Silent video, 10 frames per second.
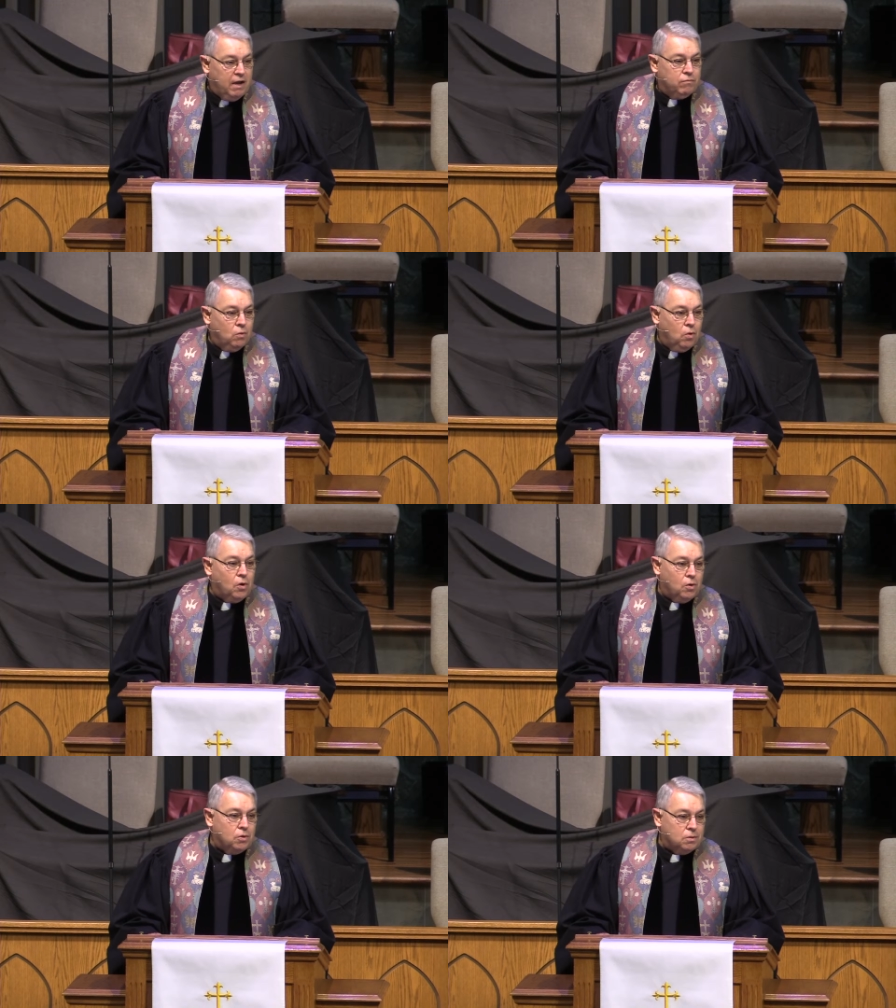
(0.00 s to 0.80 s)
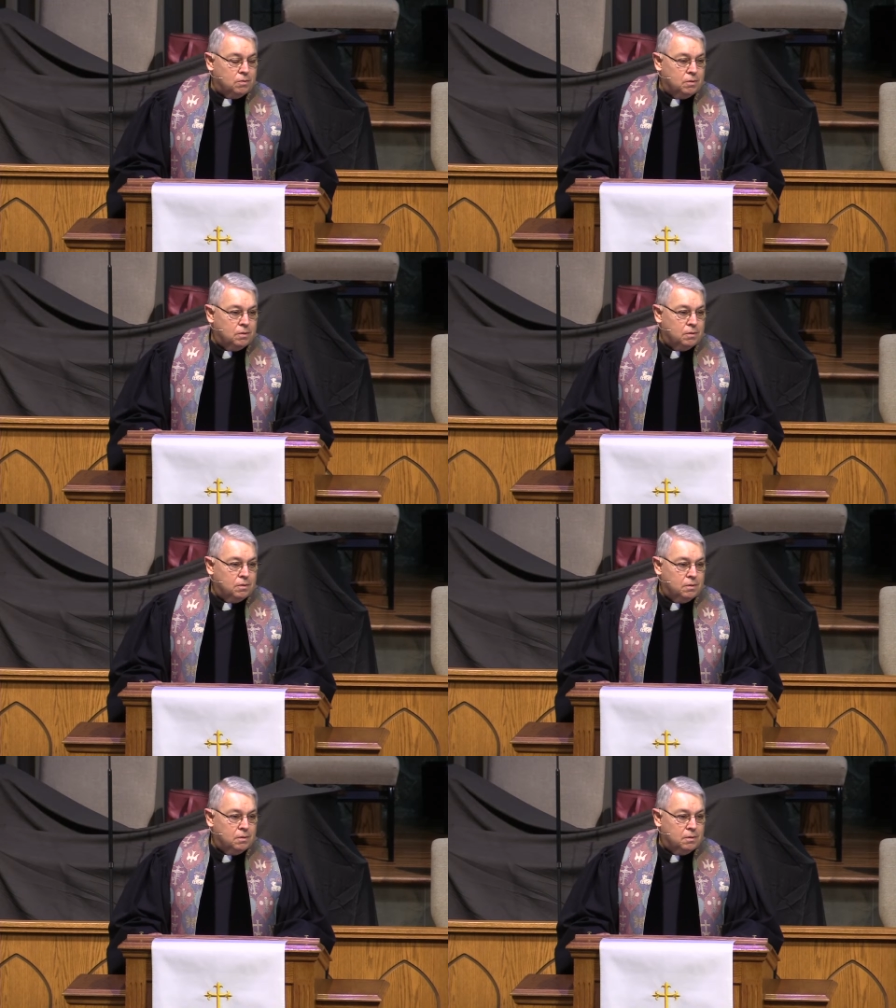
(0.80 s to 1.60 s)
loved the world
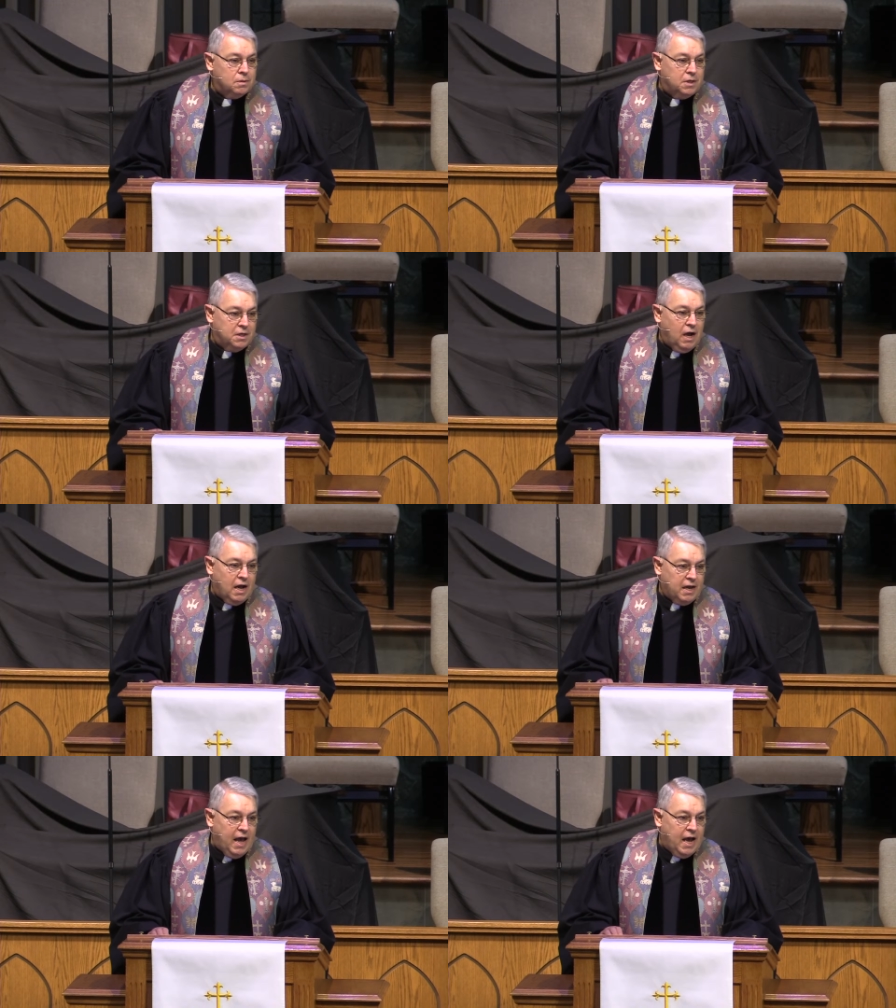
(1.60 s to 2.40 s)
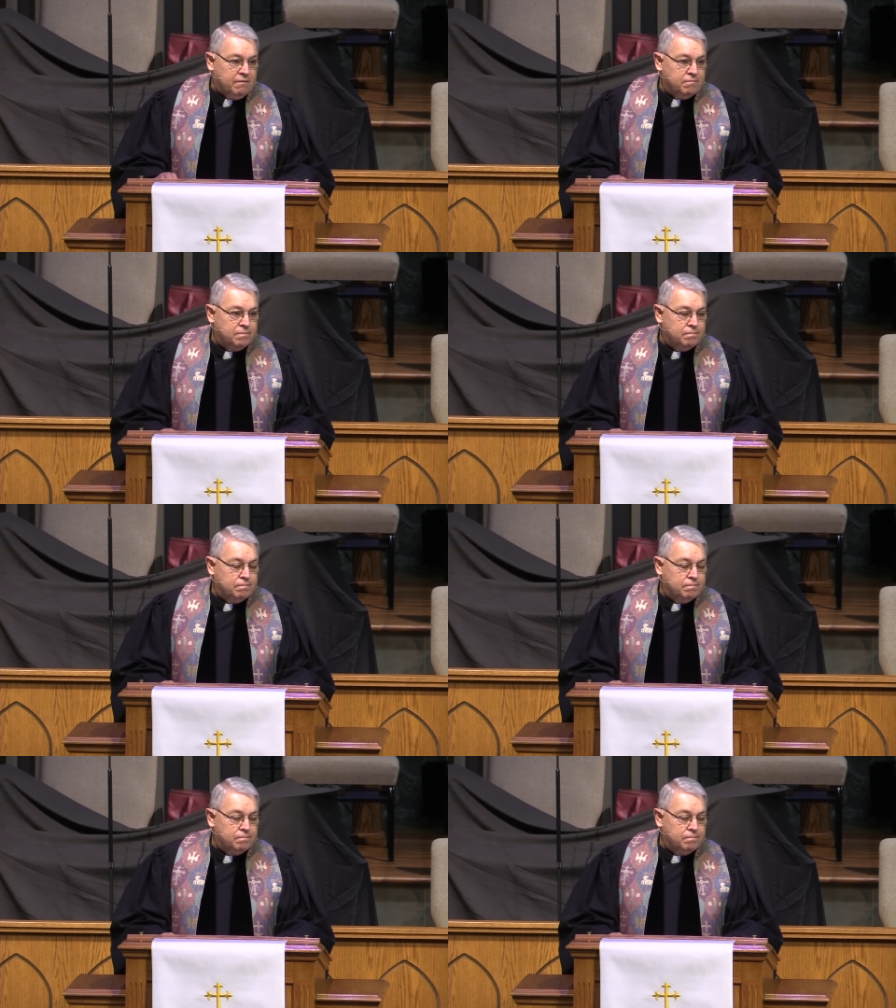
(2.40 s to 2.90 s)
did God have?